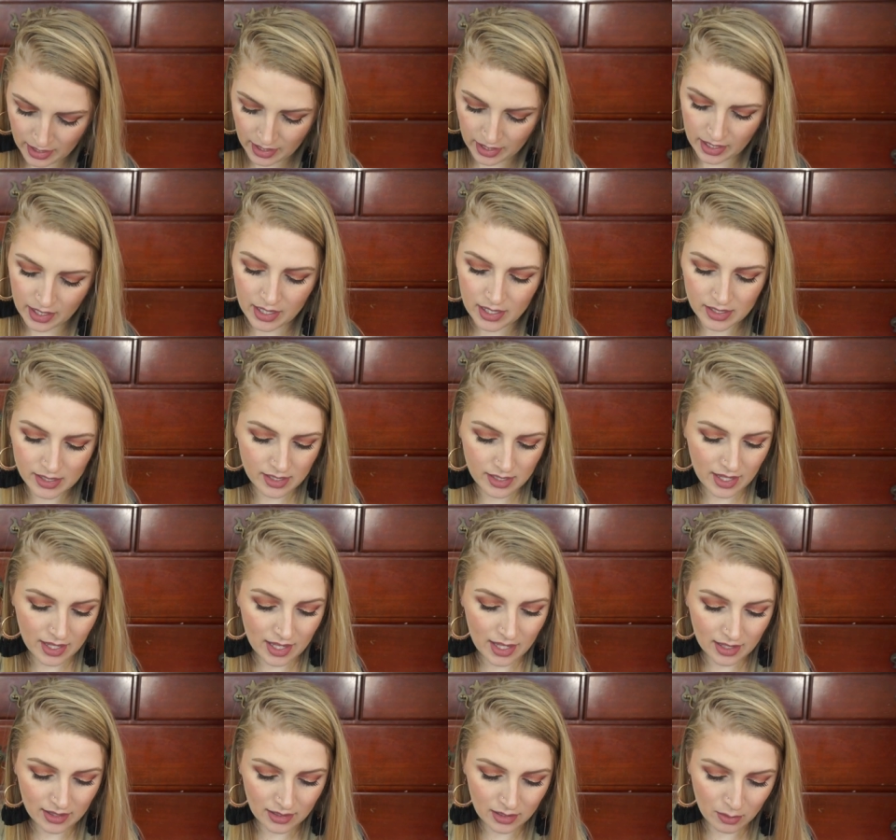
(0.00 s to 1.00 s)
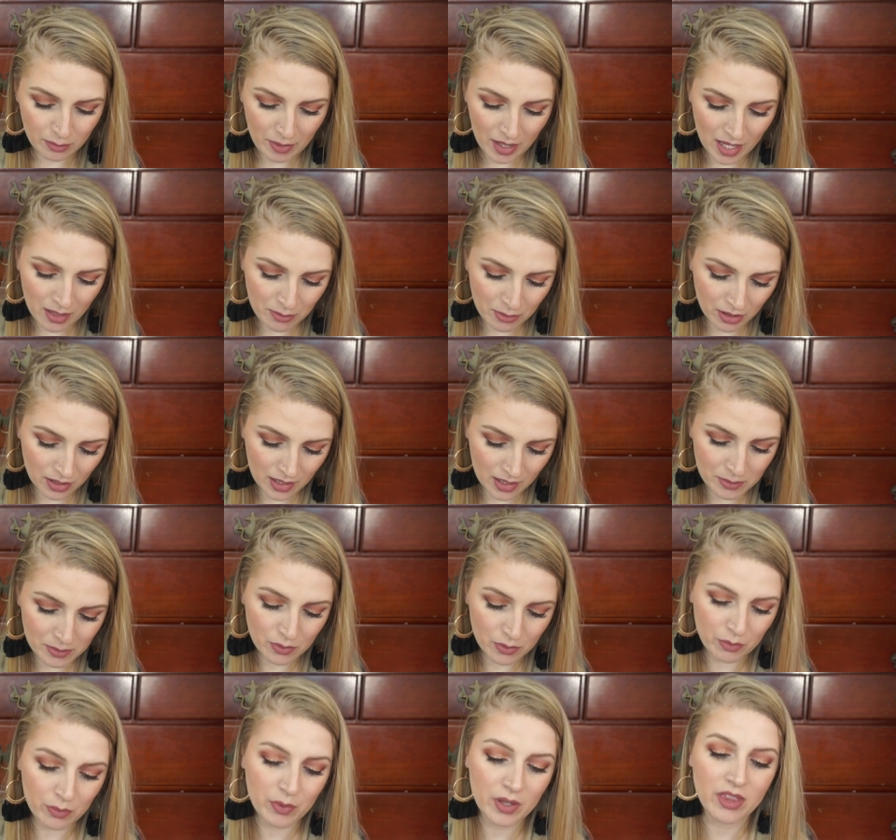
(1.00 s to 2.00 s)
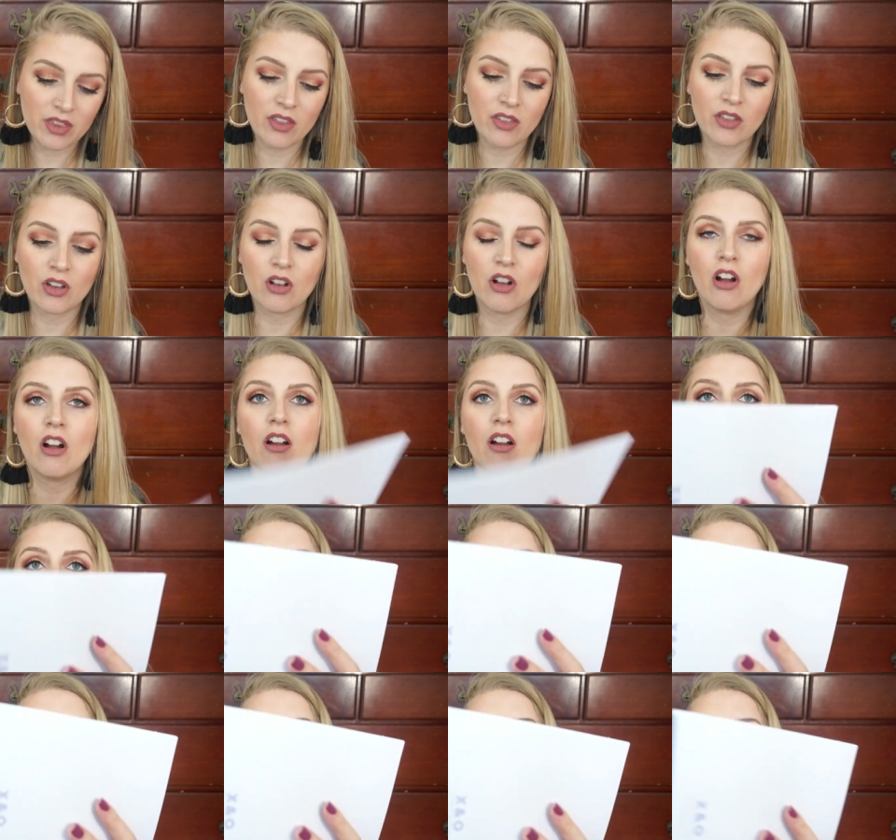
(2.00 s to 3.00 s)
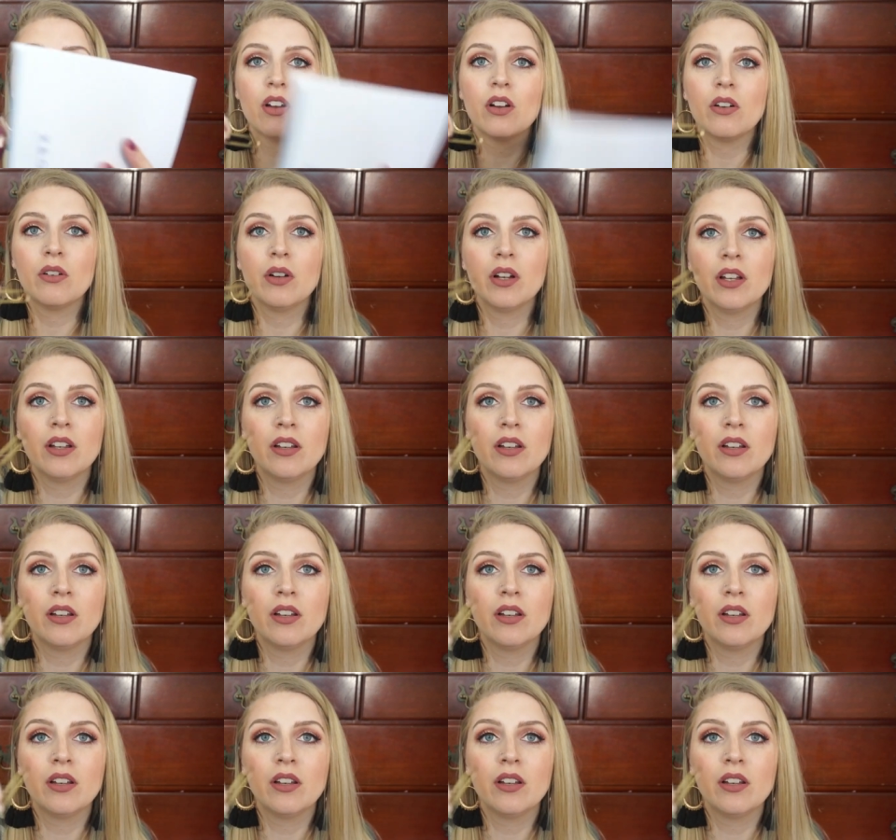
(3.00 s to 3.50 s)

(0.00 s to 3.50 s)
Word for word: and they get little paper clips with the card. And so